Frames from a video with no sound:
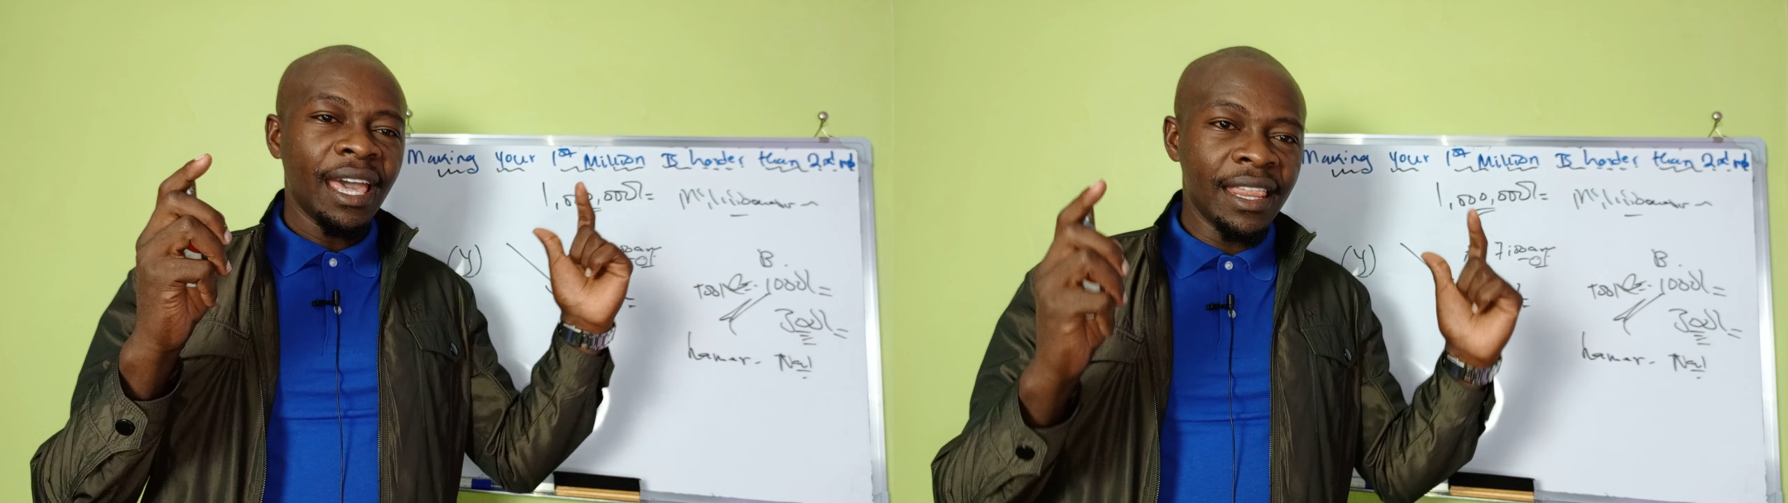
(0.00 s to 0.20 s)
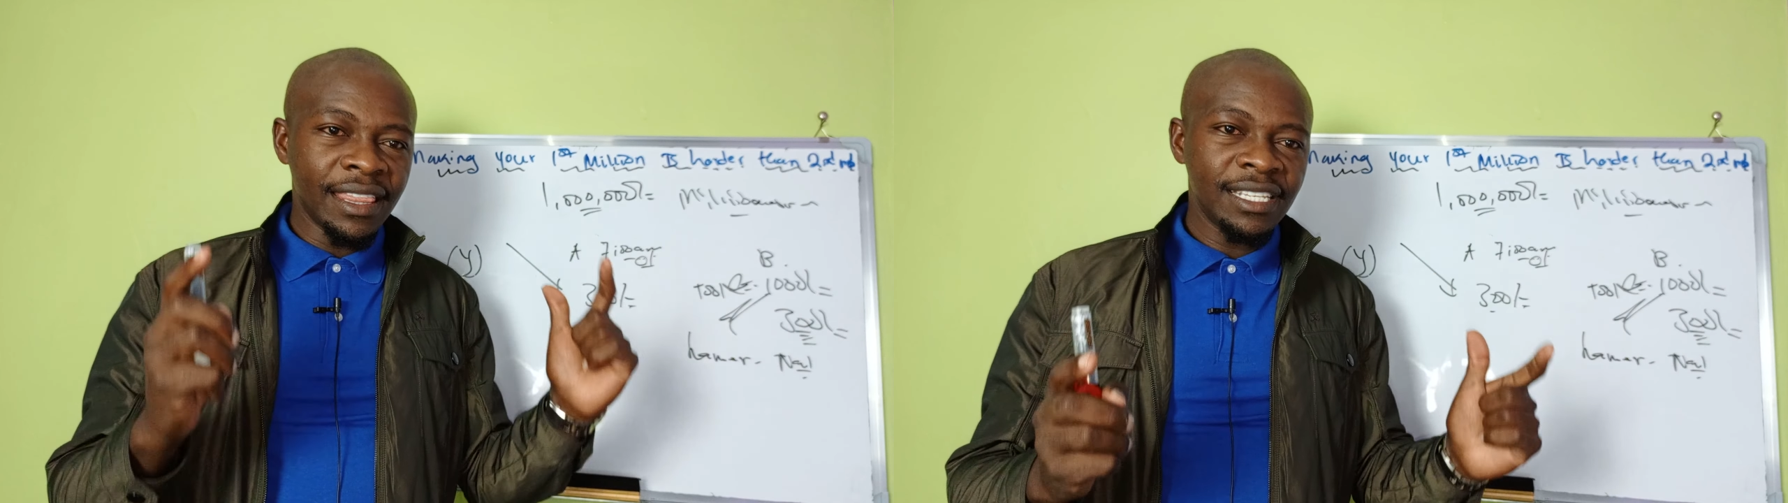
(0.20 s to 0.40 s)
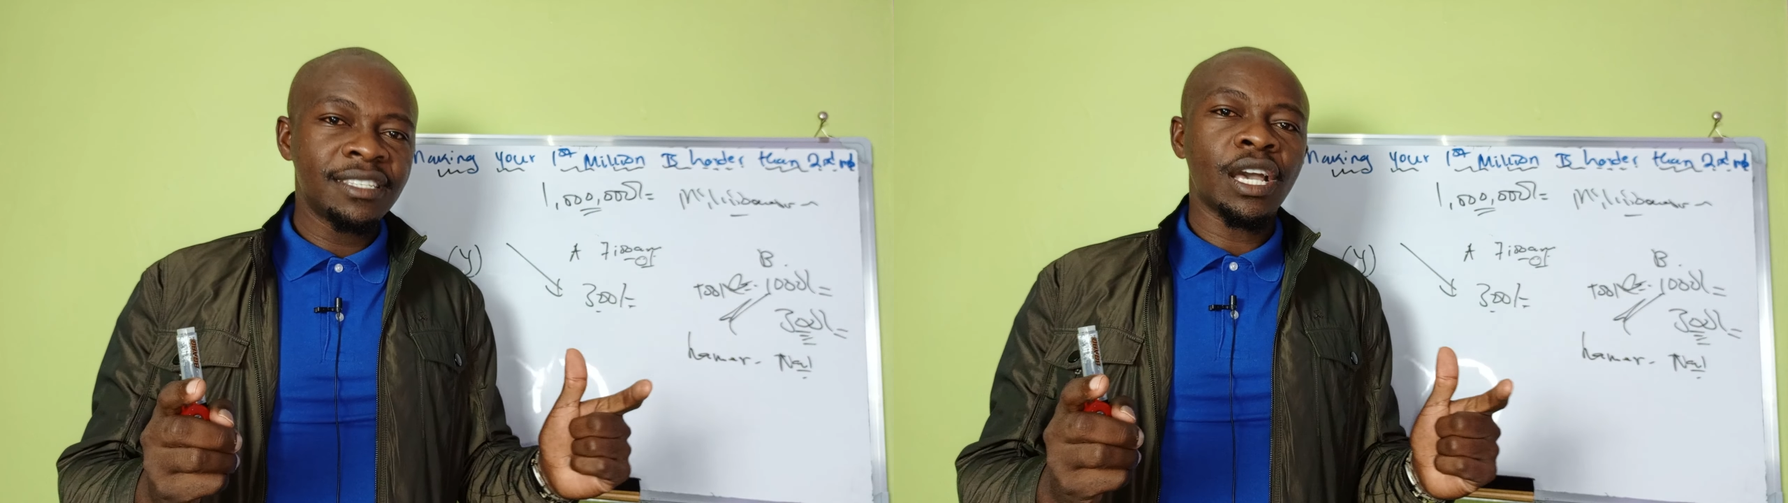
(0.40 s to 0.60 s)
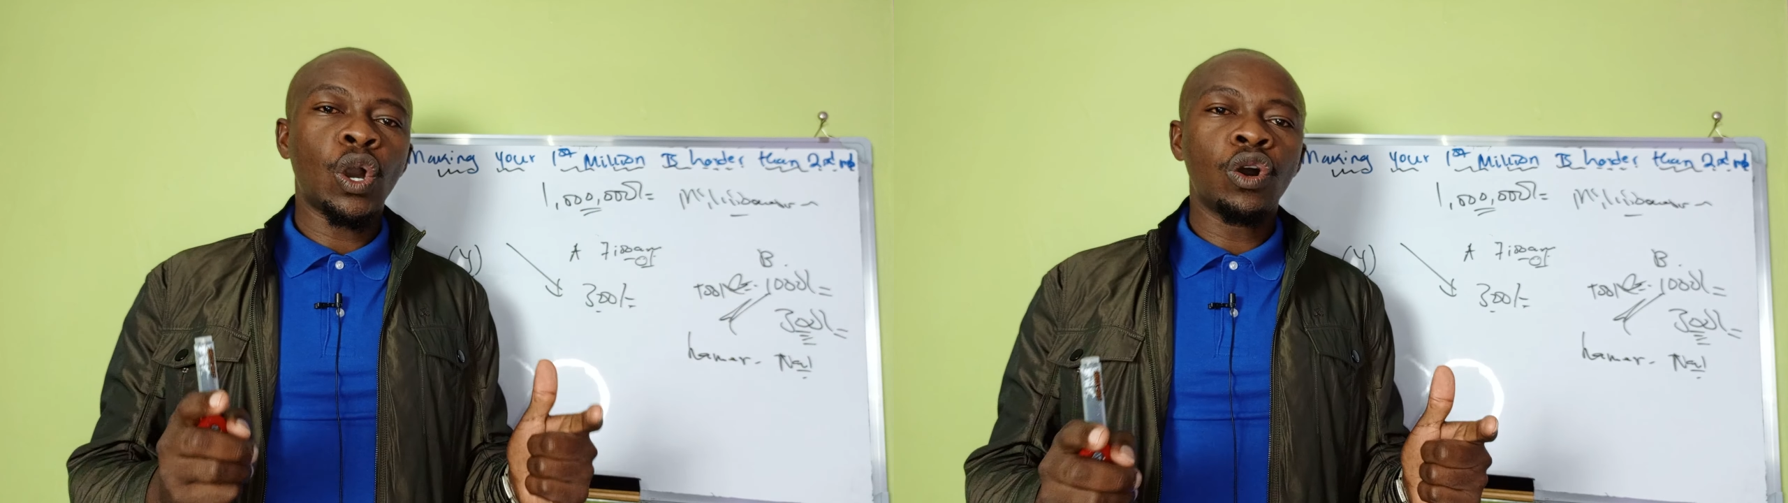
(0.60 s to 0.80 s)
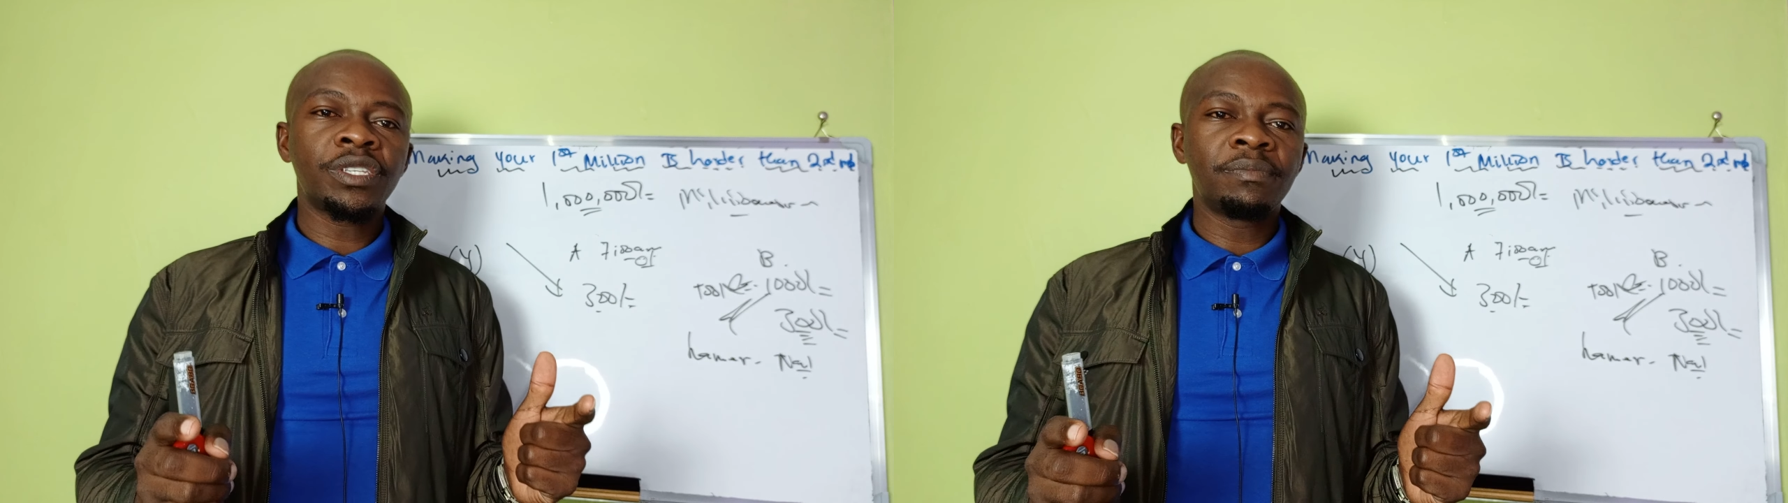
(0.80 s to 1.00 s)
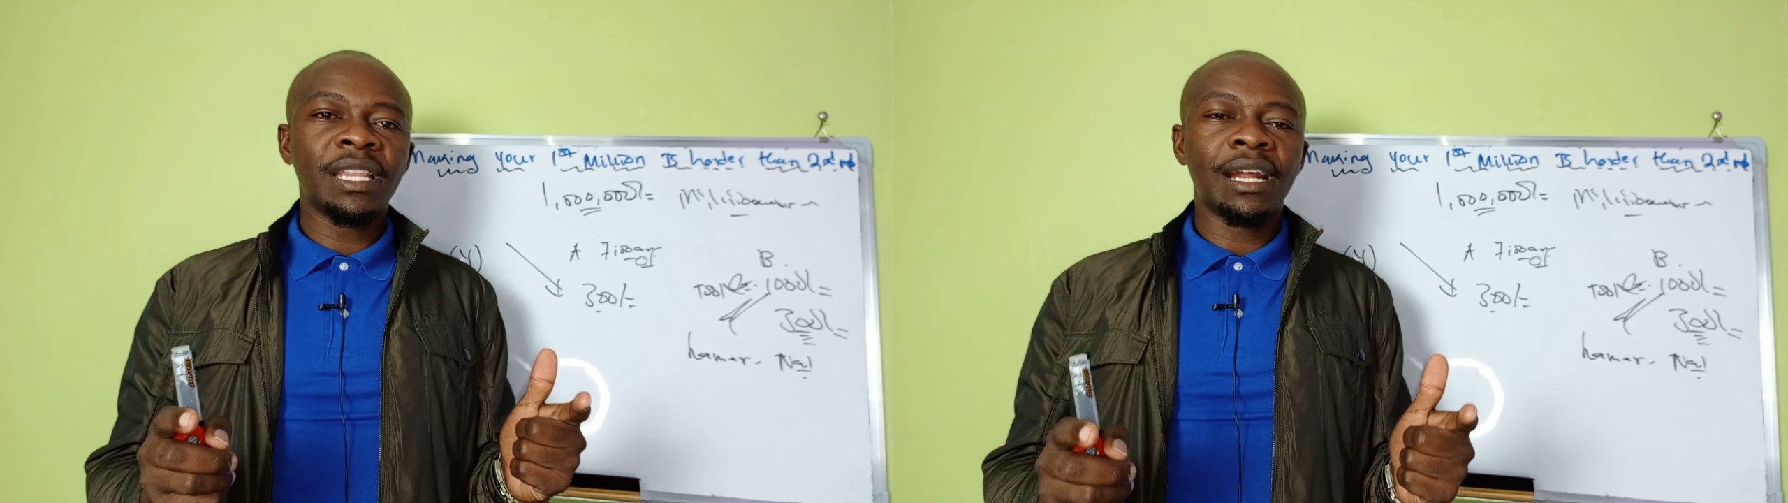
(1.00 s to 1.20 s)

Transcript: And this is the concept that